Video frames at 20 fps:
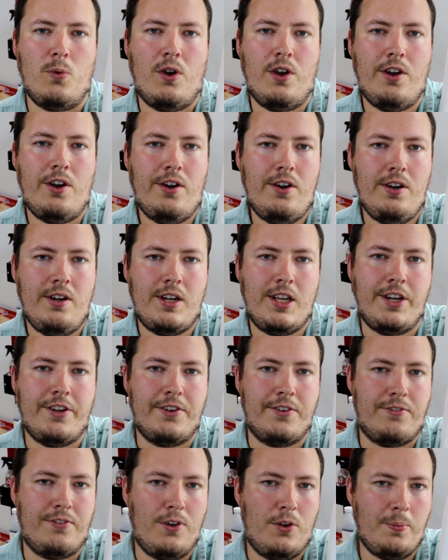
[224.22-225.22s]
water in
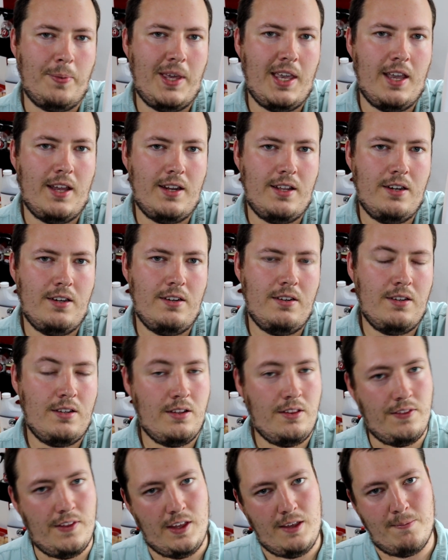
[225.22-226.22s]
your foam cannon
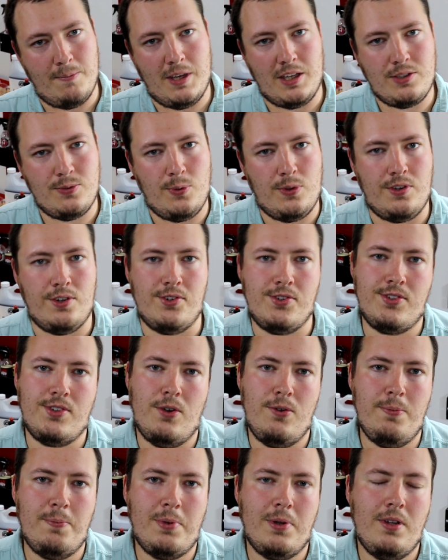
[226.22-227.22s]
that you mix with your
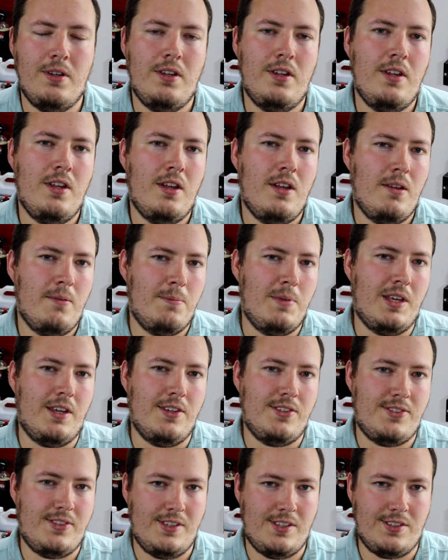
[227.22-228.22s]
soap,
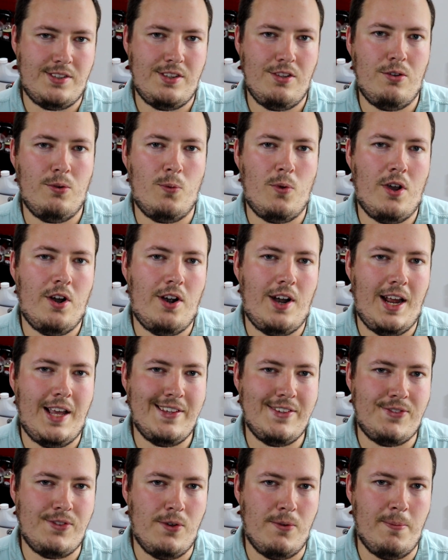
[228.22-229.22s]
because the distilled water
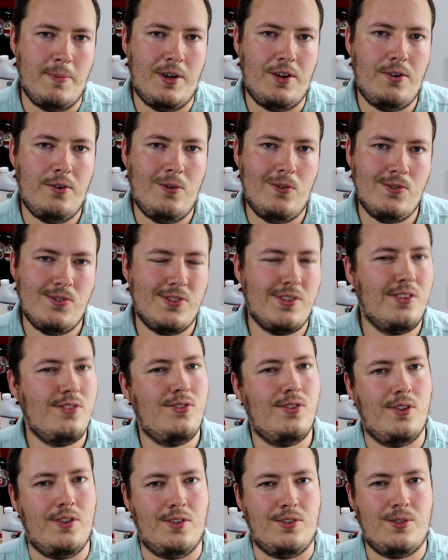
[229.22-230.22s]
has no minerals,
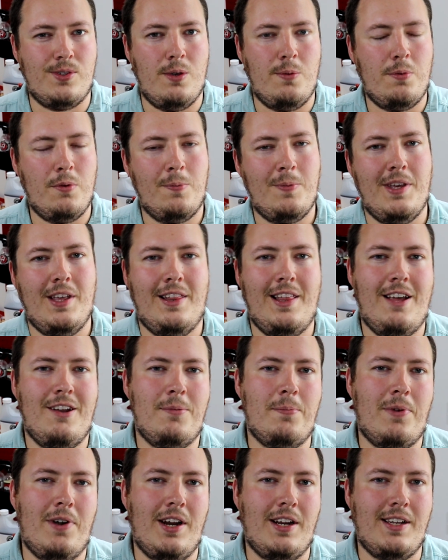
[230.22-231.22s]
so the soap will be allowed
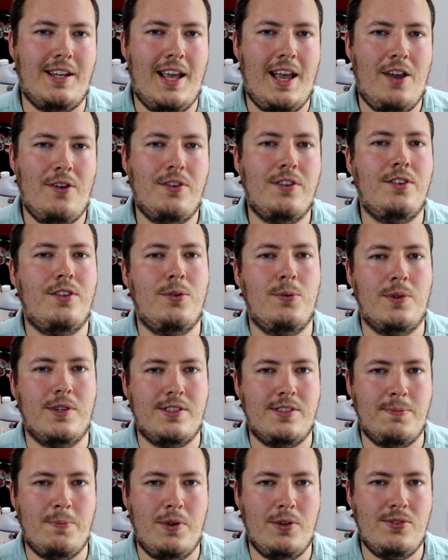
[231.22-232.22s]
to break down and do what
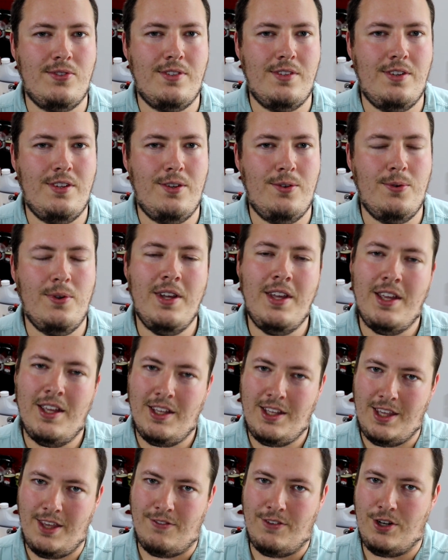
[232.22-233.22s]
it's supposed to do,
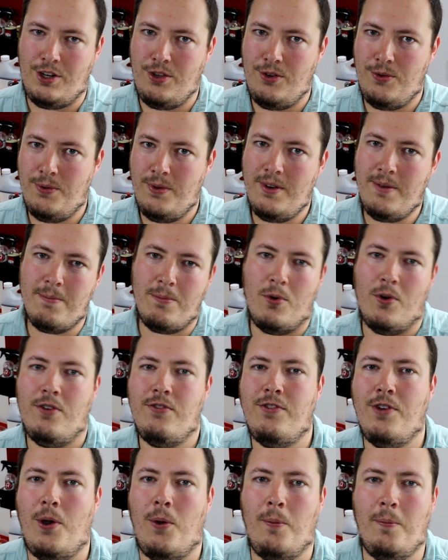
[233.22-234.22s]
giving you more
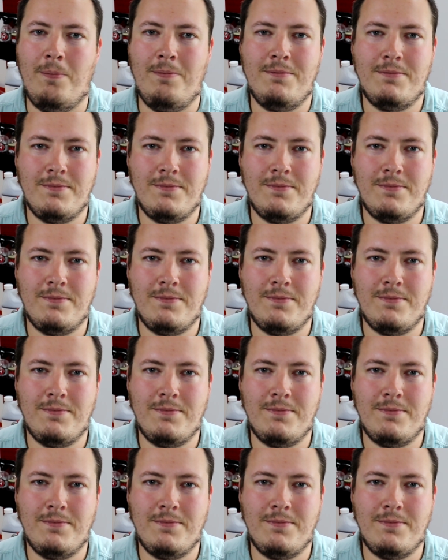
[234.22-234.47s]
foam.